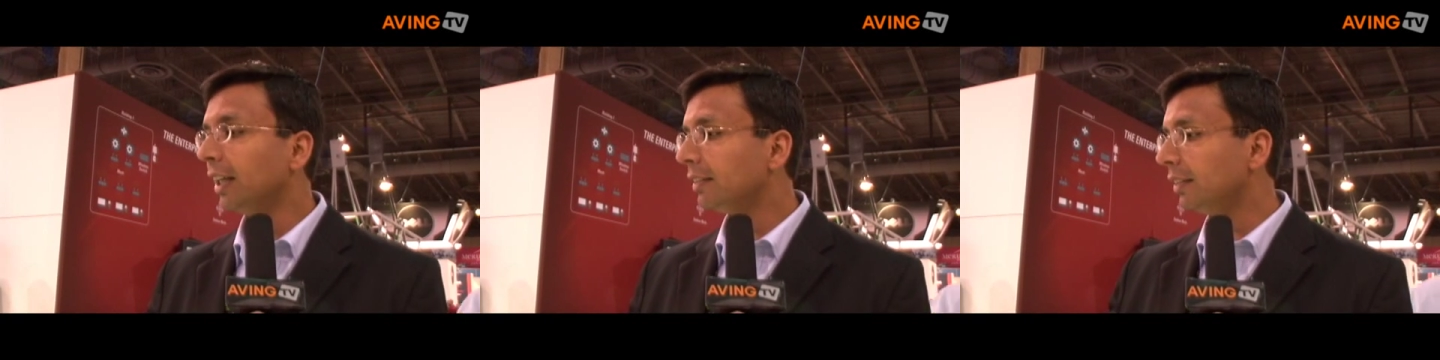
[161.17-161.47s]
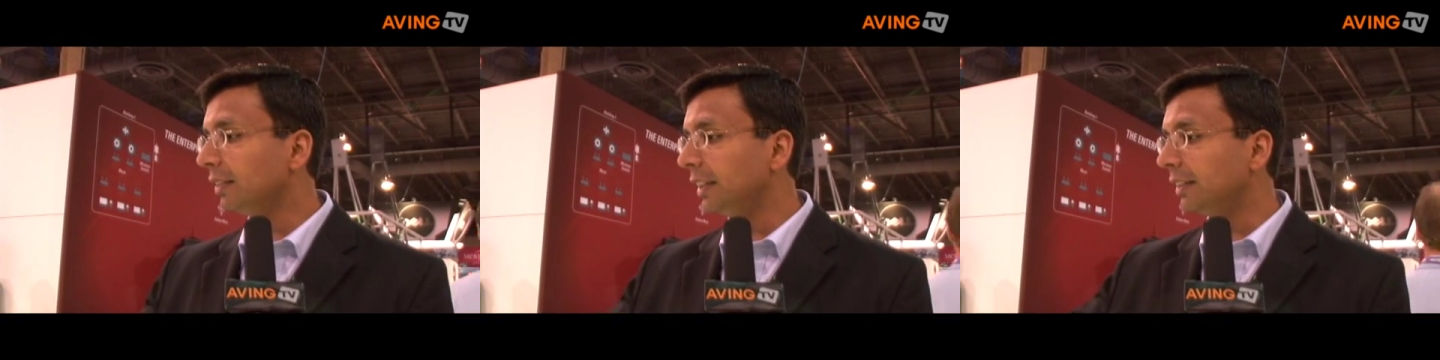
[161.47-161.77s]

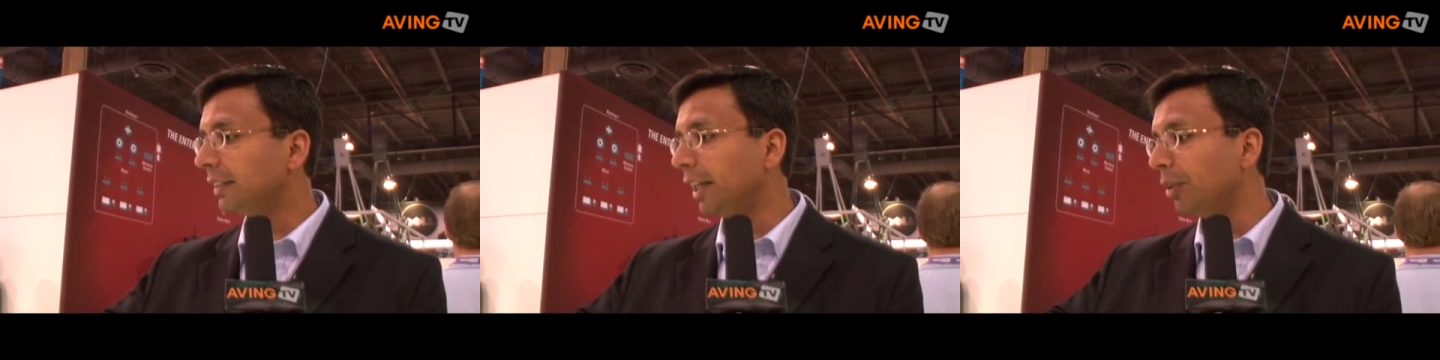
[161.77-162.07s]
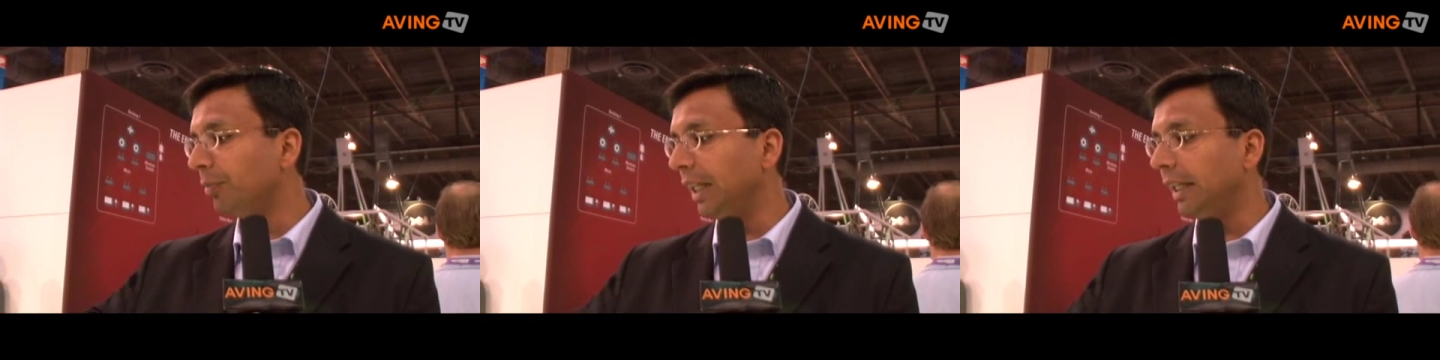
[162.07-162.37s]
So these
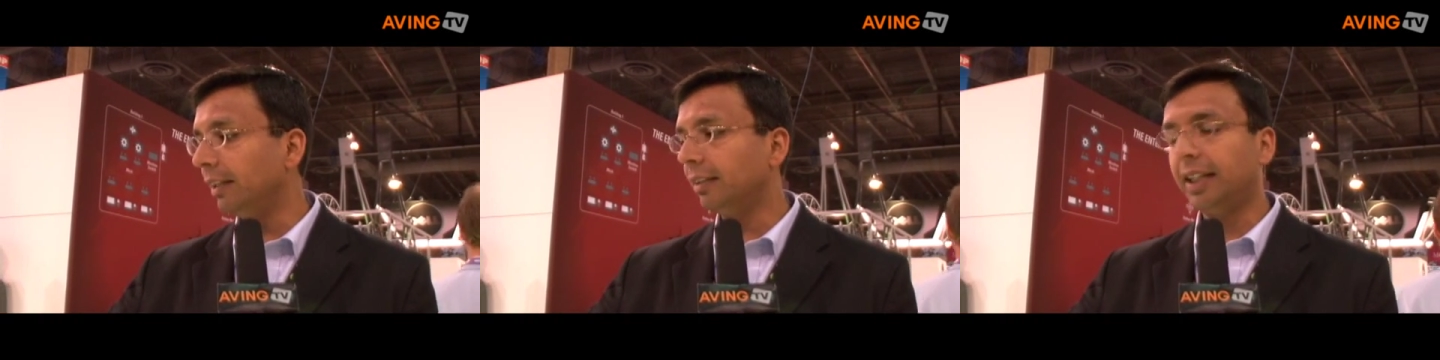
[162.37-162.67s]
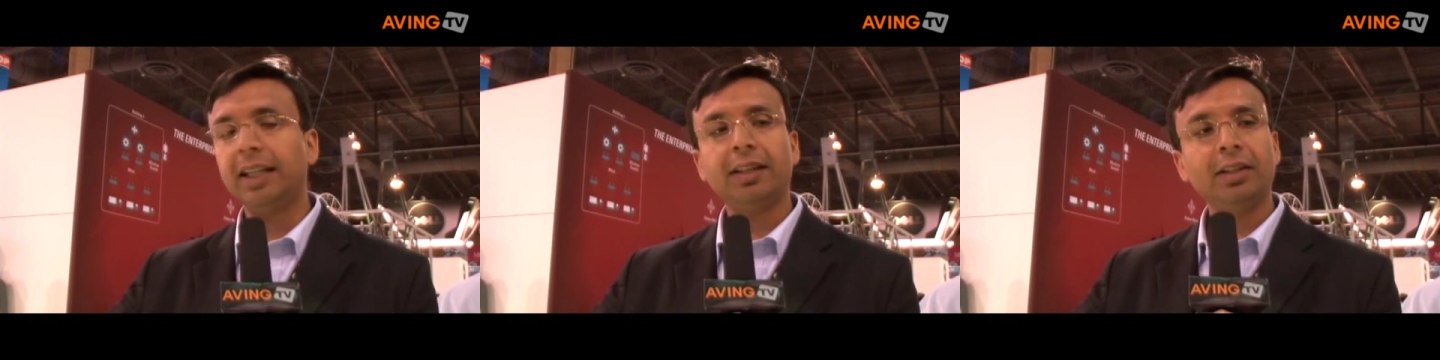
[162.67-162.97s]
can be
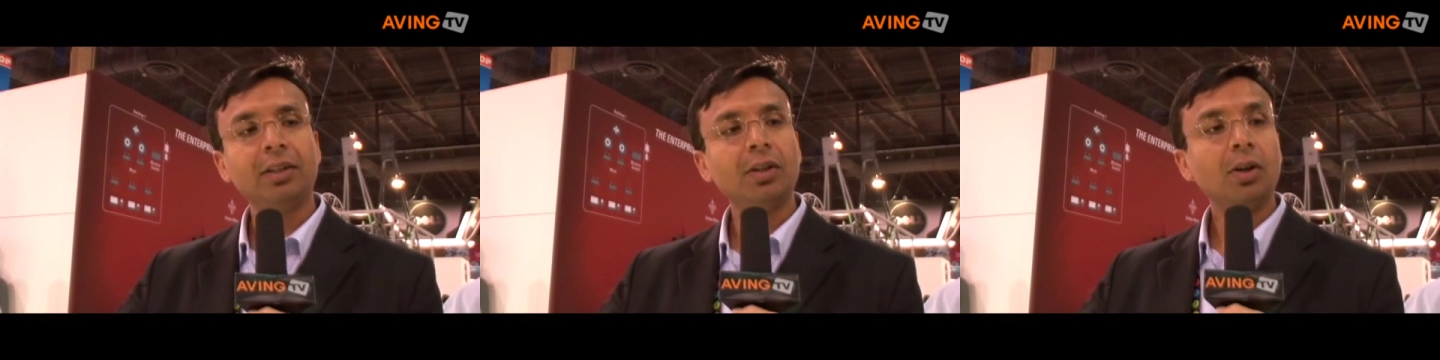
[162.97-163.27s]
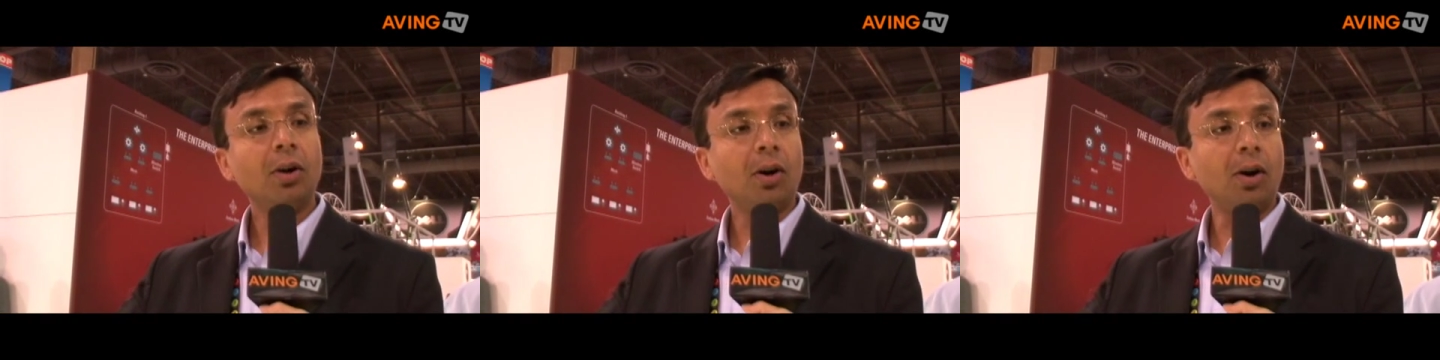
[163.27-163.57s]
thin
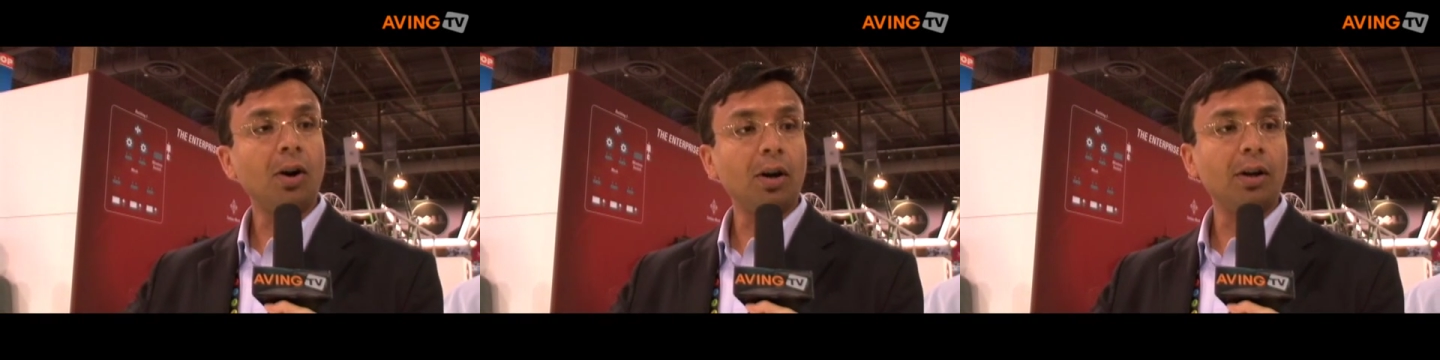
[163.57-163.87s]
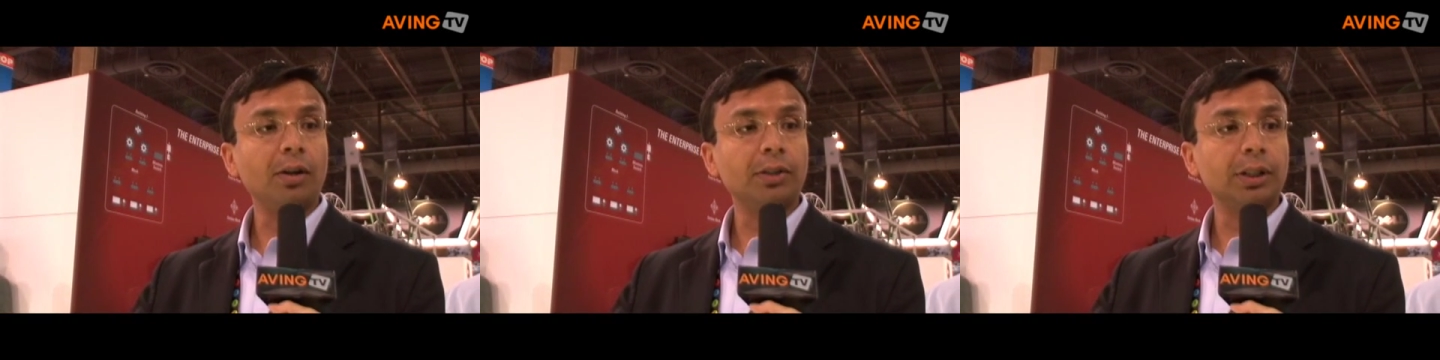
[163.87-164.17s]

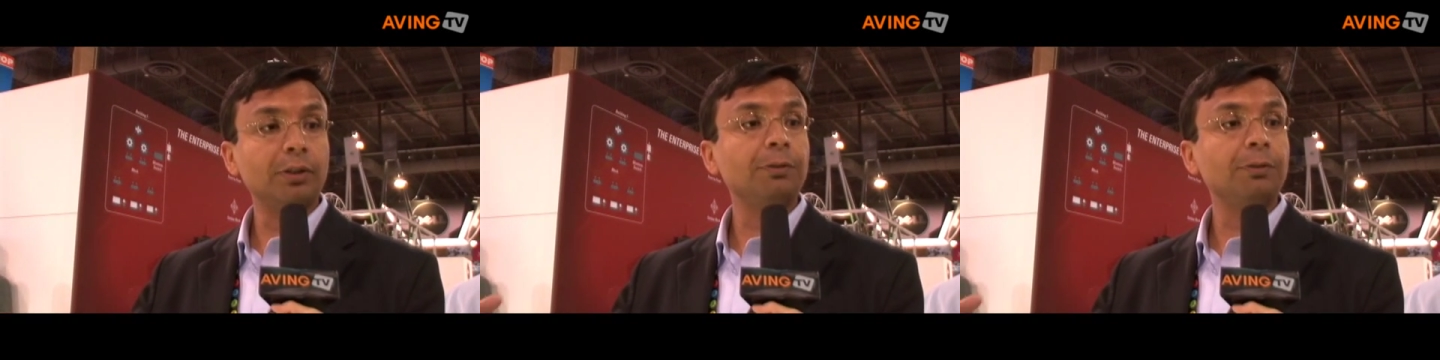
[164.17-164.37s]
or uh,